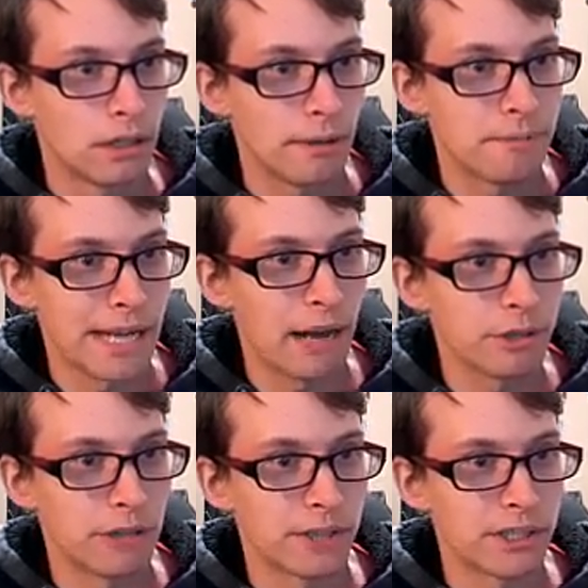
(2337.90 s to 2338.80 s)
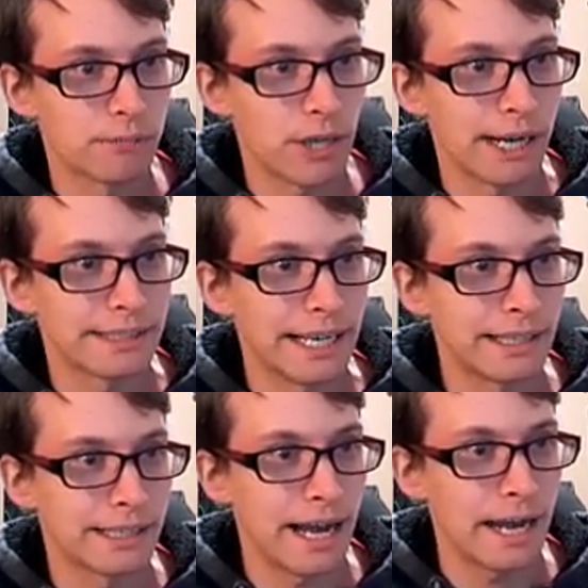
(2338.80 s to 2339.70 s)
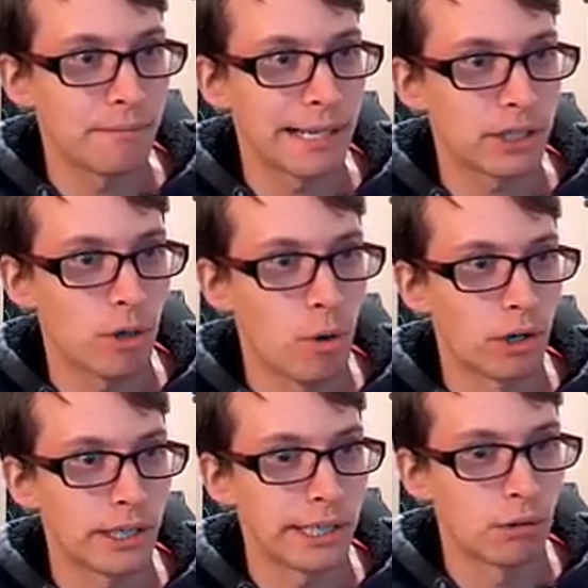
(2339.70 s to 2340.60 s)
I'm downshifting because I'm trying not to hit the guy and make the corner and get a